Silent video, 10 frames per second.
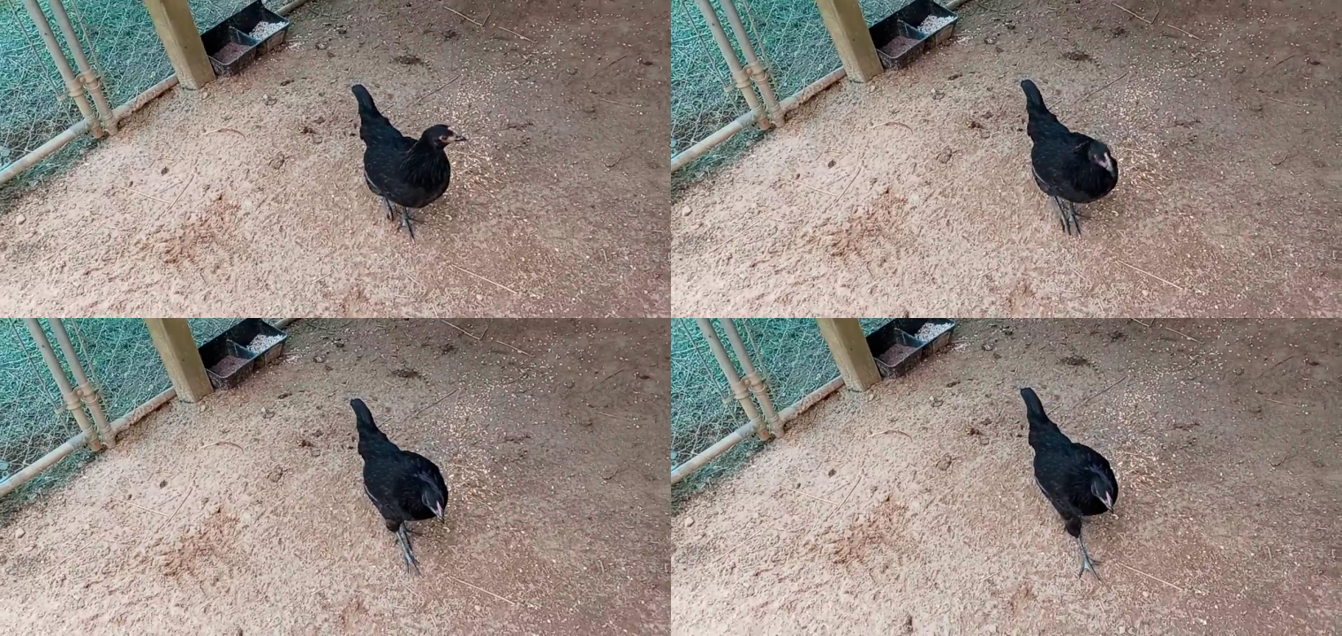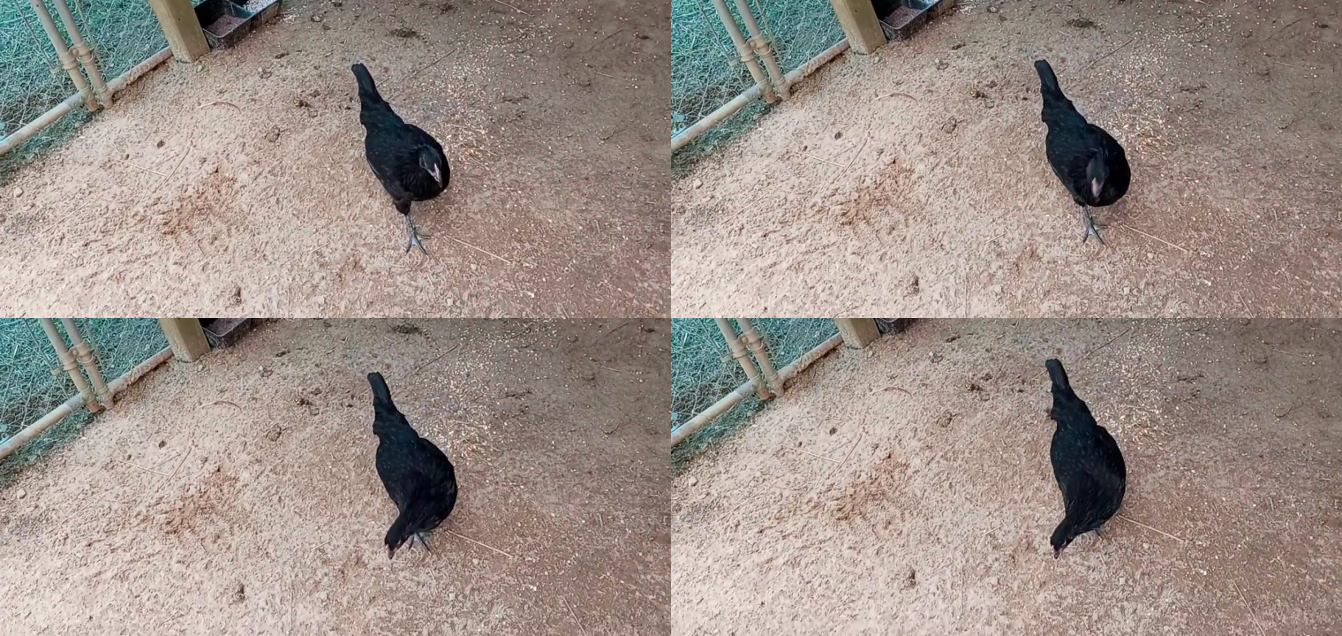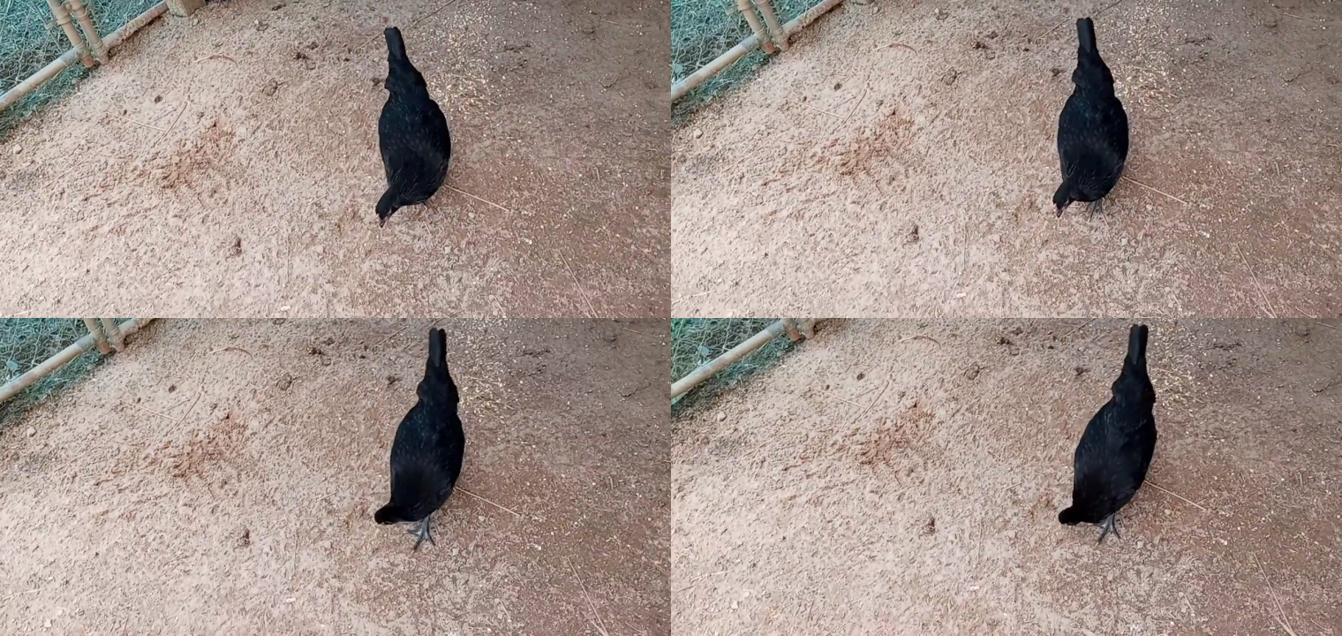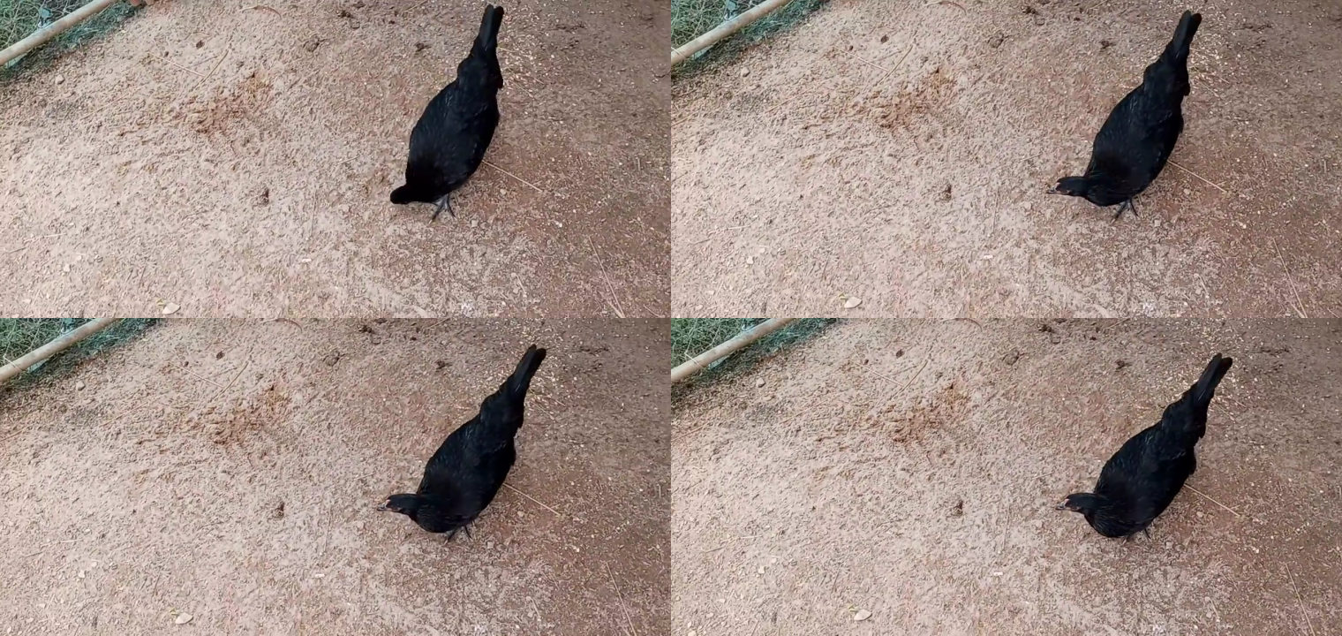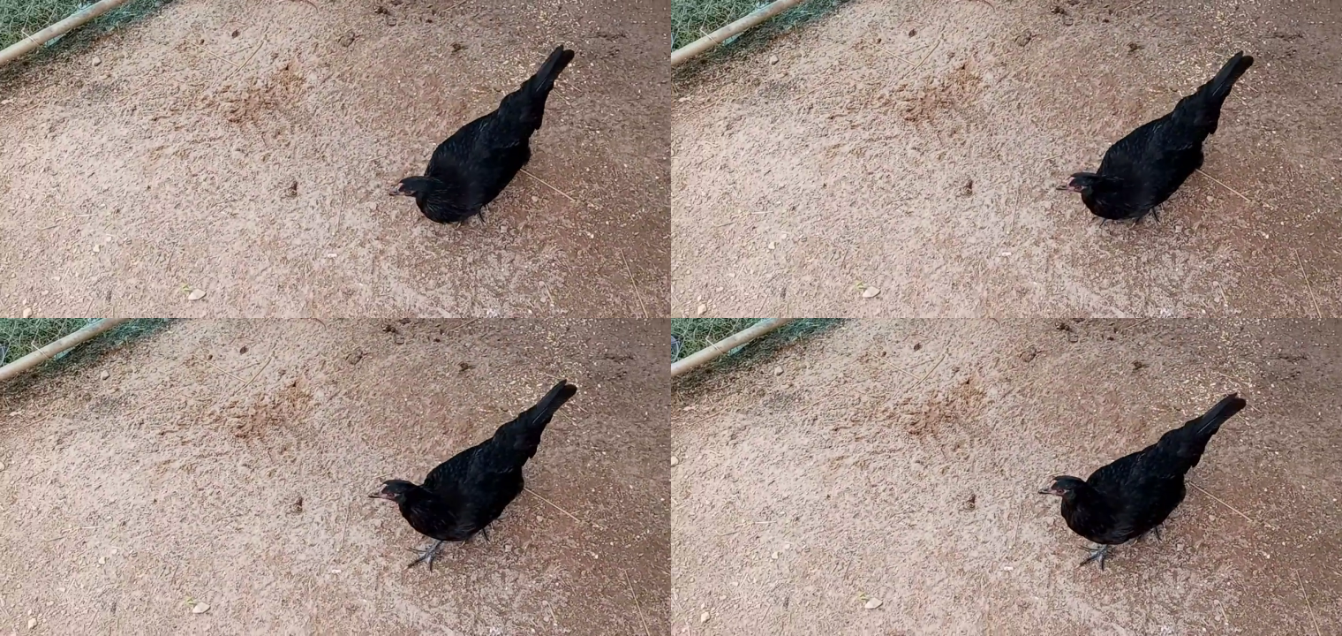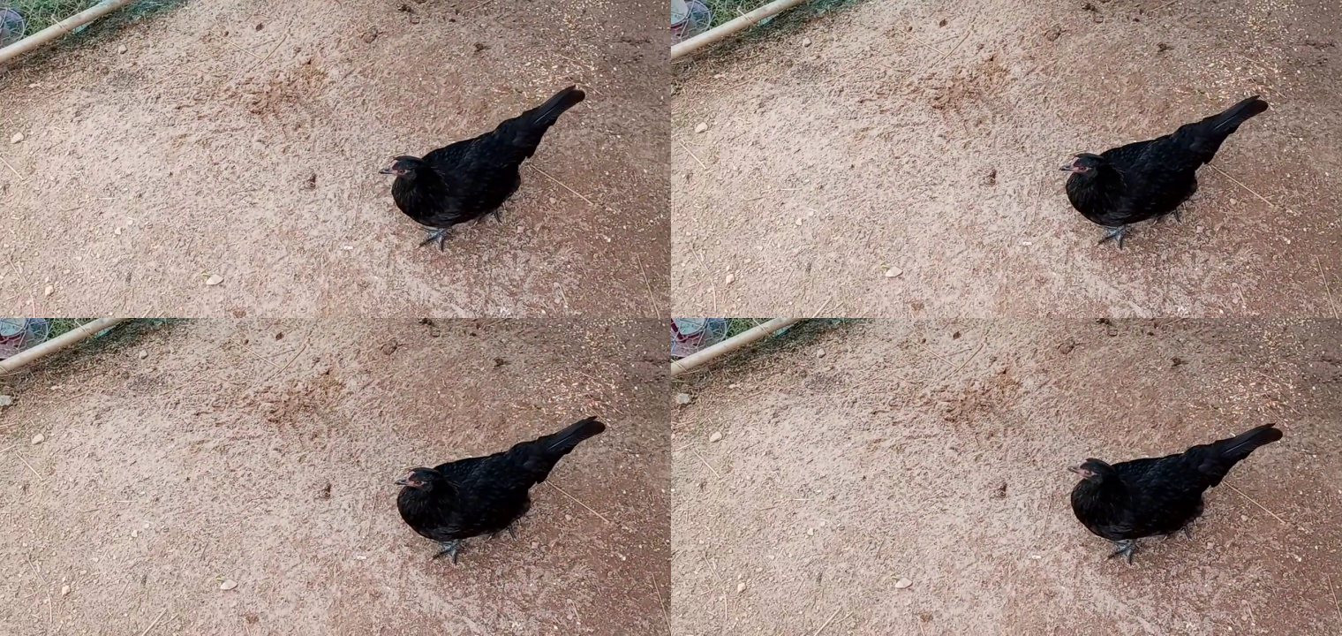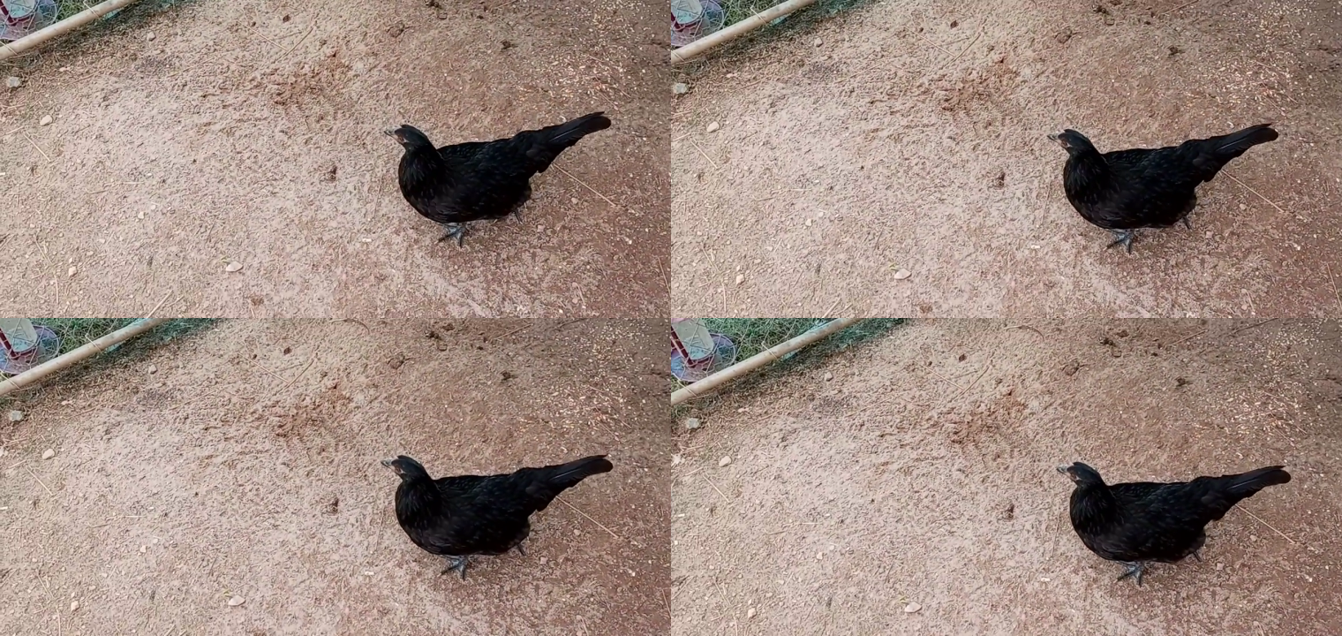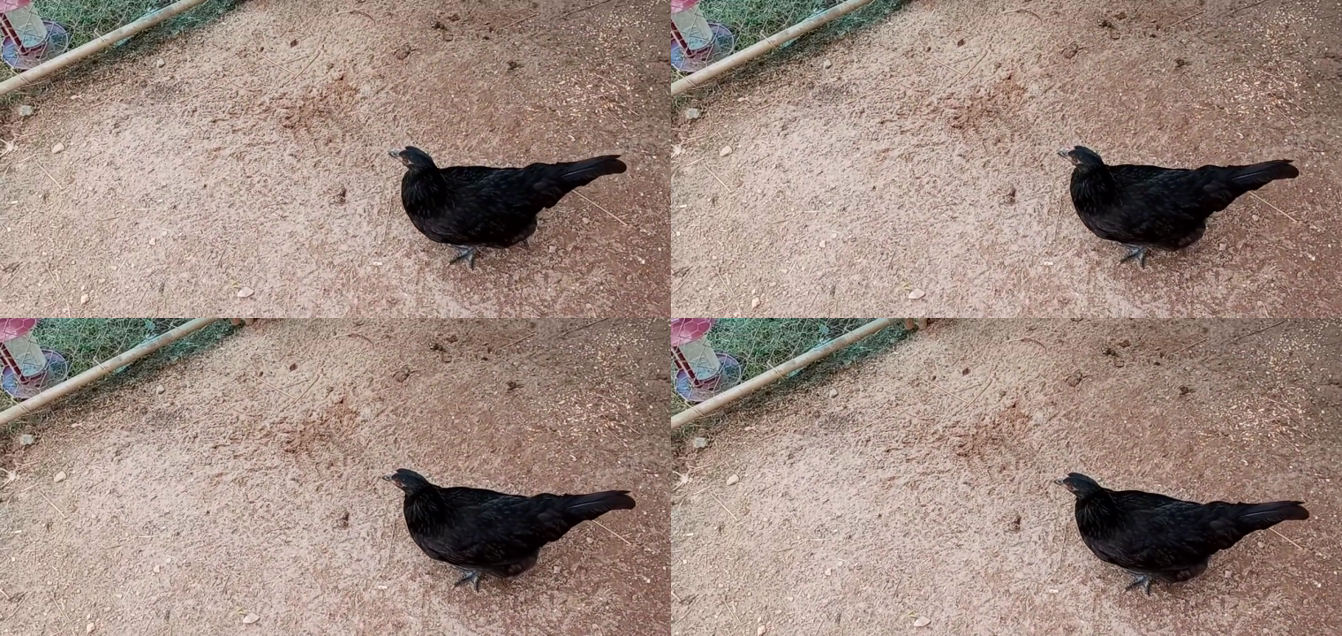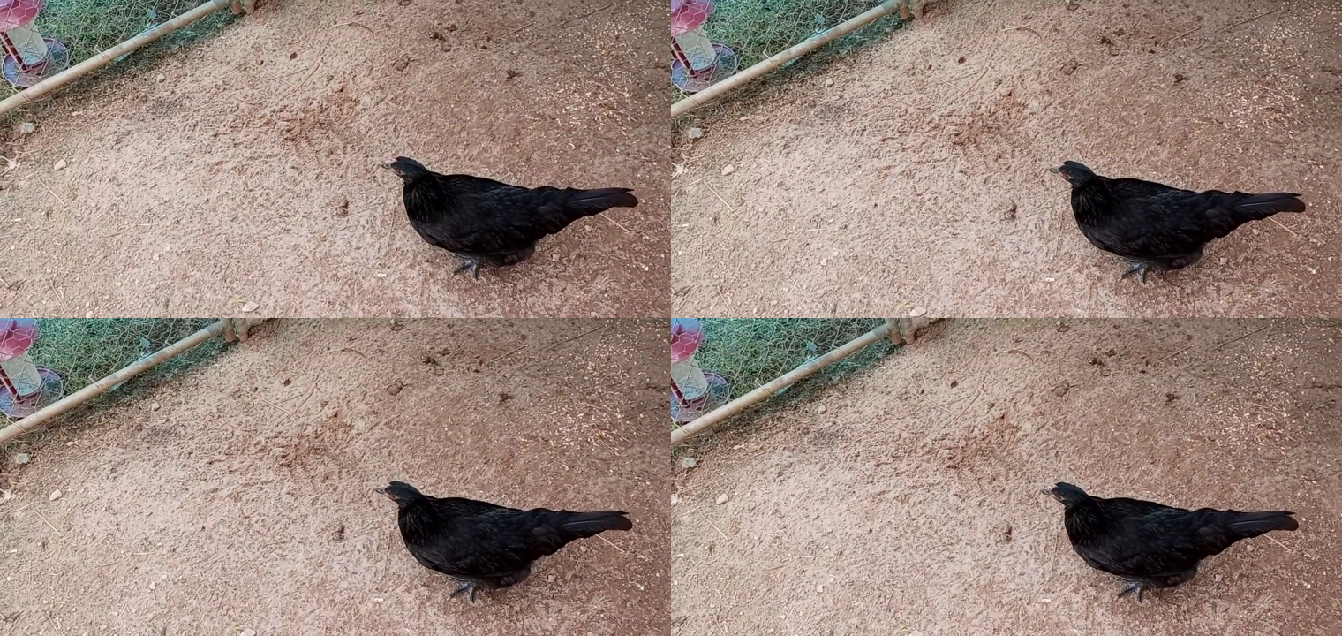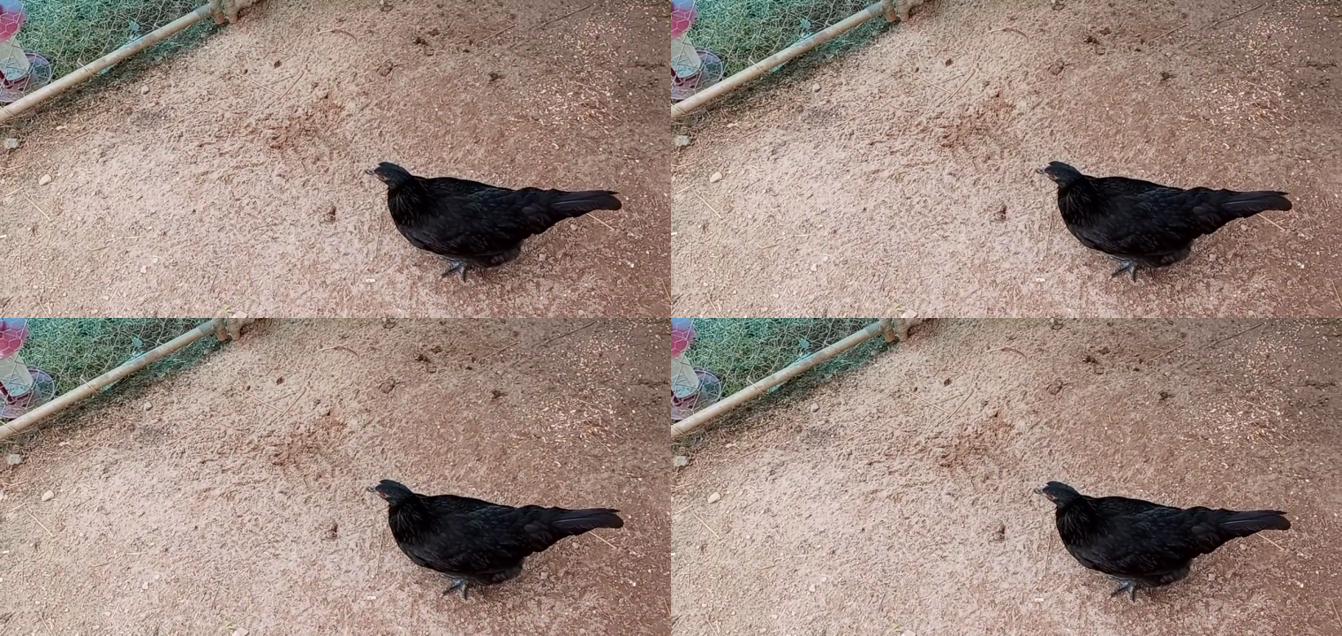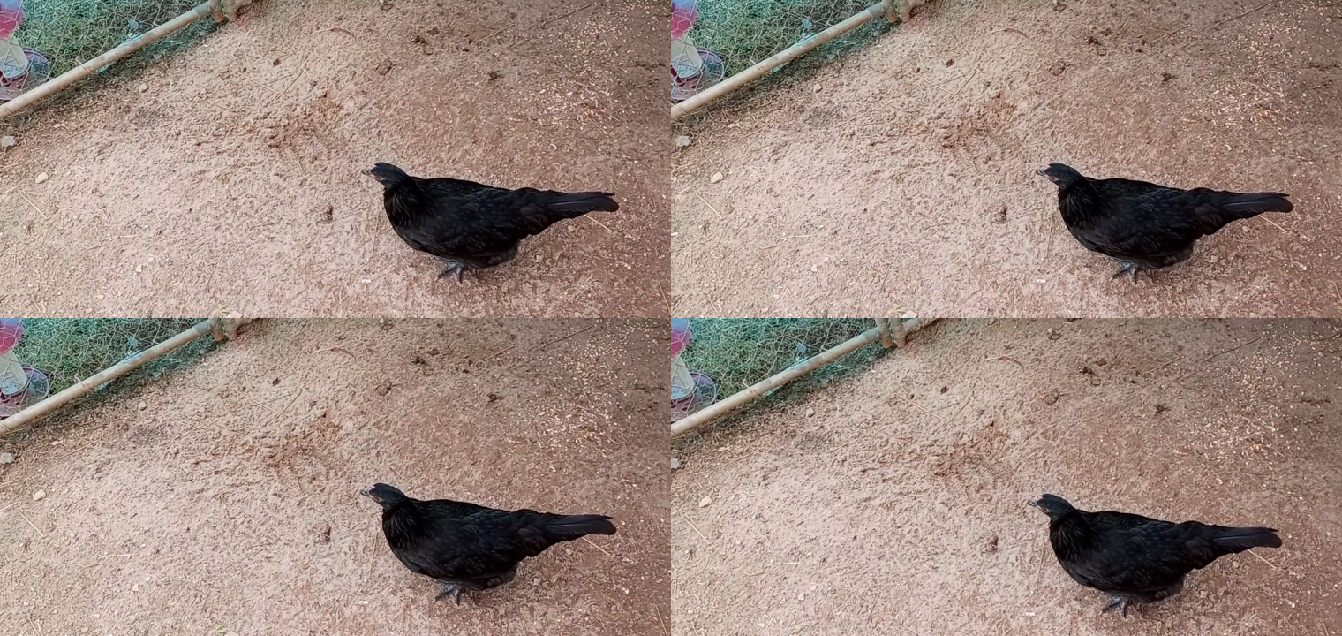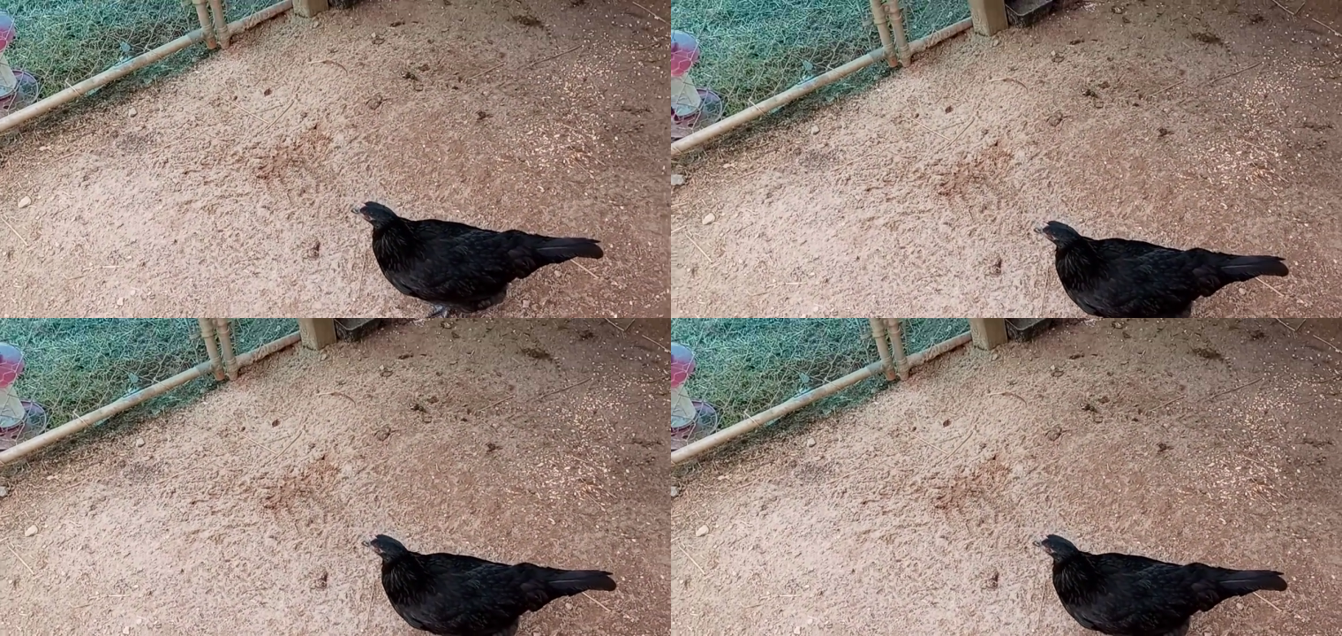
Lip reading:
No face is visible, so there are no lips to read.